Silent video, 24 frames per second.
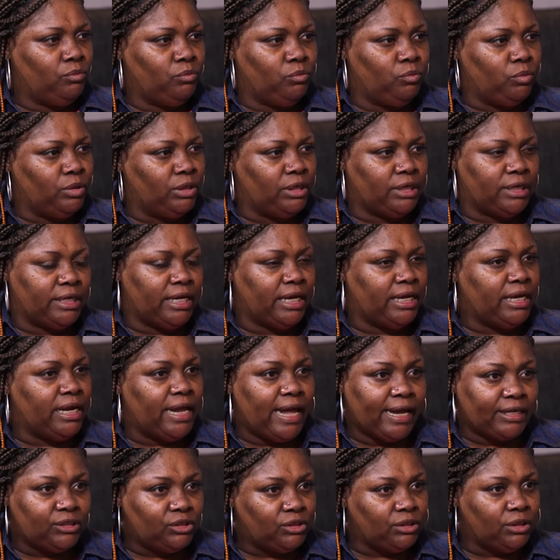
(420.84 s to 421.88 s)
with a
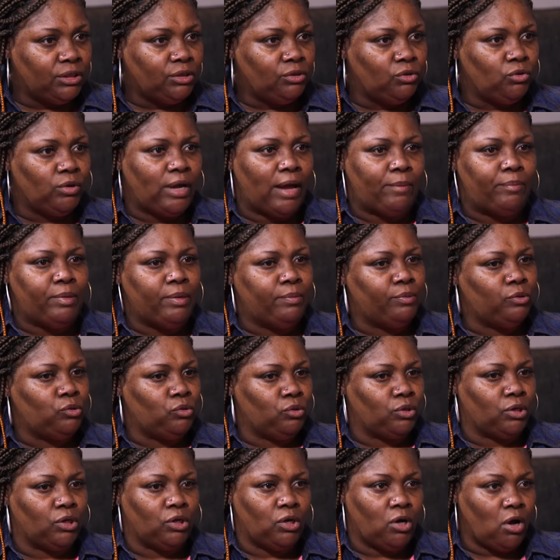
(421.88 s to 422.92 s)
connection, you got people
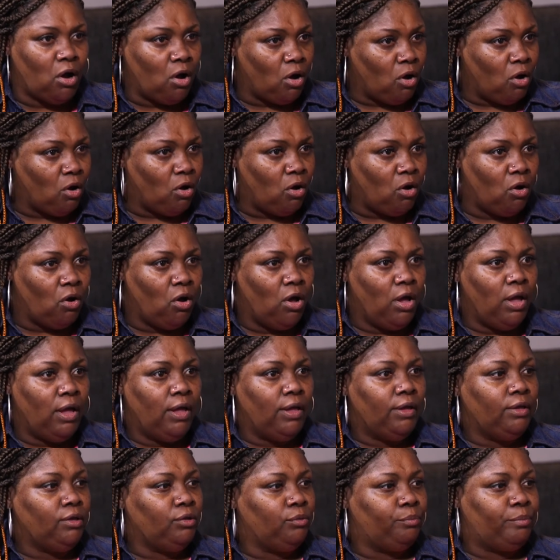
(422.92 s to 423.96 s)
you can call,
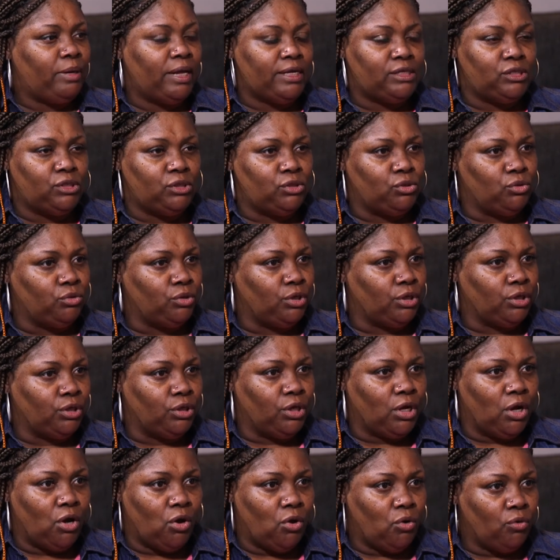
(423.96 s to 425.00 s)
places you can
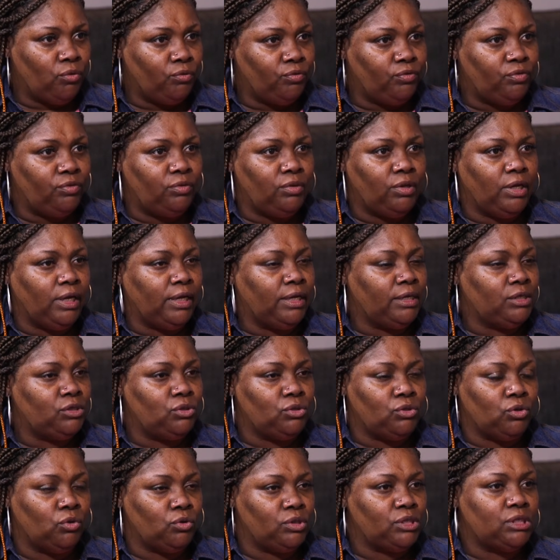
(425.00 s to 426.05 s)
go, things.
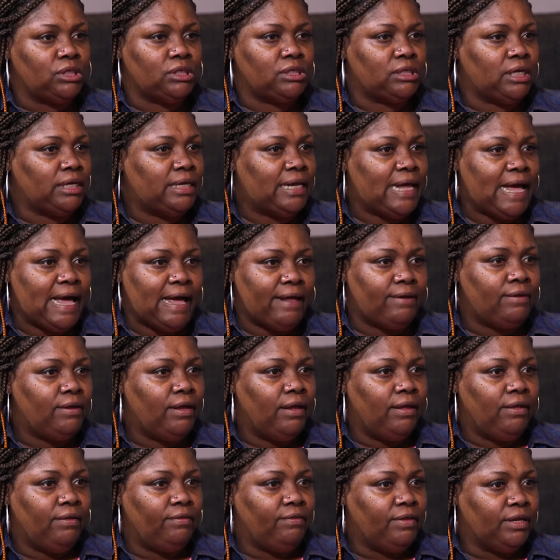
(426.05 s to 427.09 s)
You know, it's just a lot
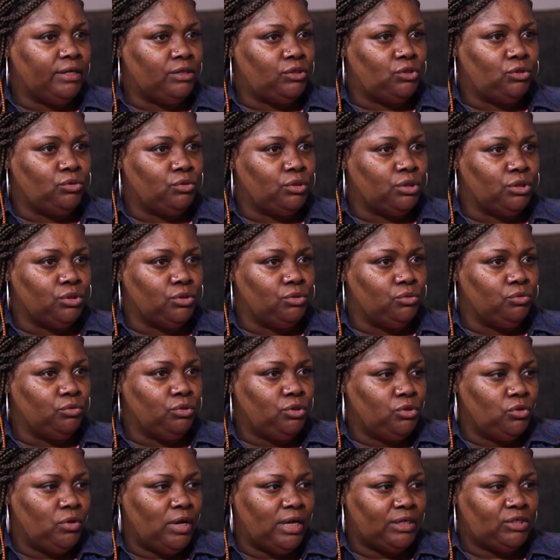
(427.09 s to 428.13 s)
that you can do.
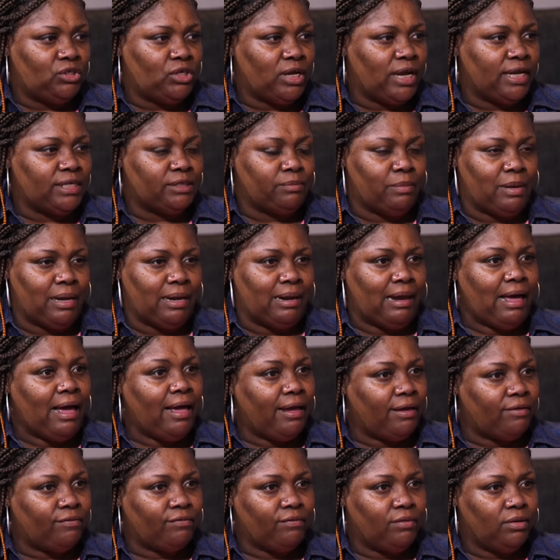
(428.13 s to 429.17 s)
You know, I changed my
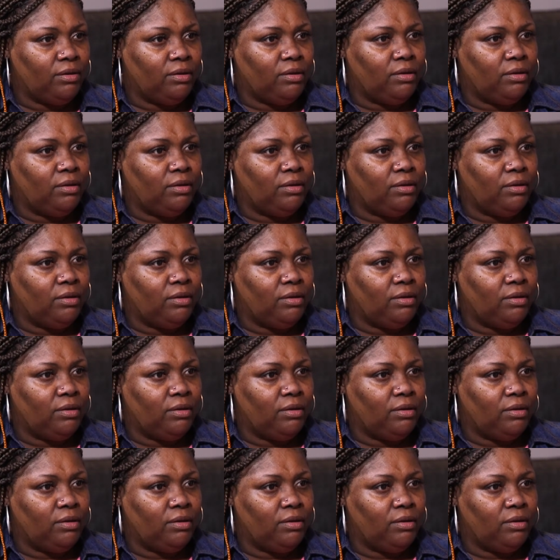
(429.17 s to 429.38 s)
life.